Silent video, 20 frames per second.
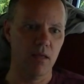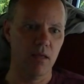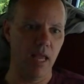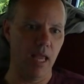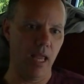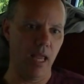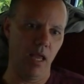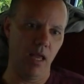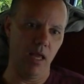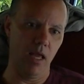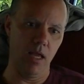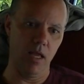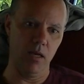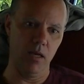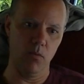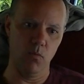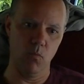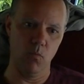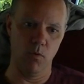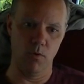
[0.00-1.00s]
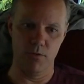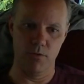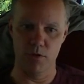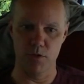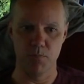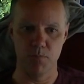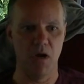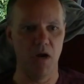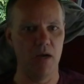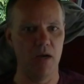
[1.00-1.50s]
And where
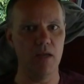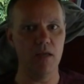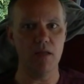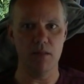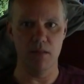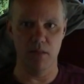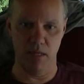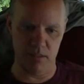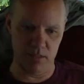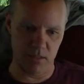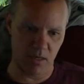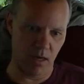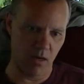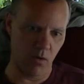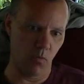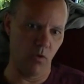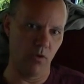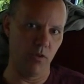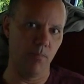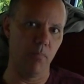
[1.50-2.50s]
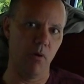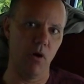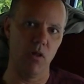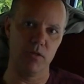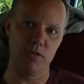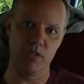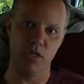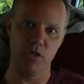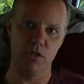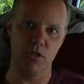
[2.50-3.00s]
there's money, that's kind of where the
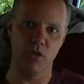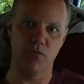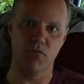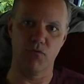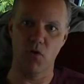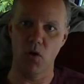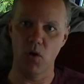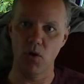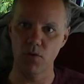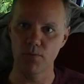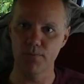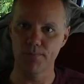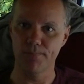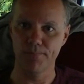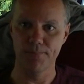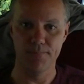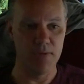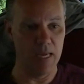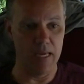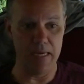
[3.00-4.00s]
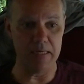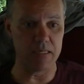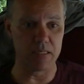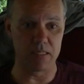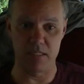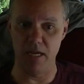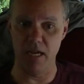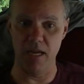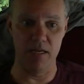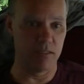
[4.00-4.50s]
politicians follow. Hate to
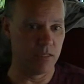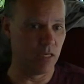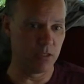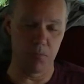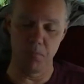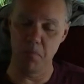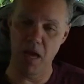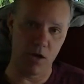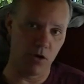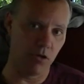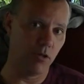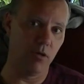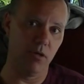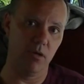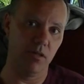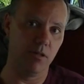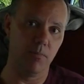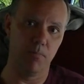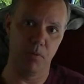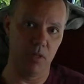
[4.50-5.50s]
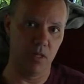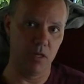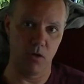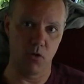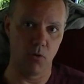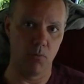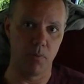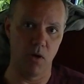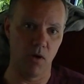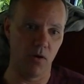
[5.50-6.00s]
say doesn't matter the
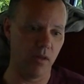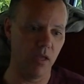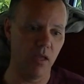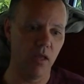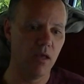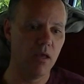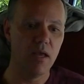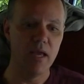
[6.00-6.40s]
political party.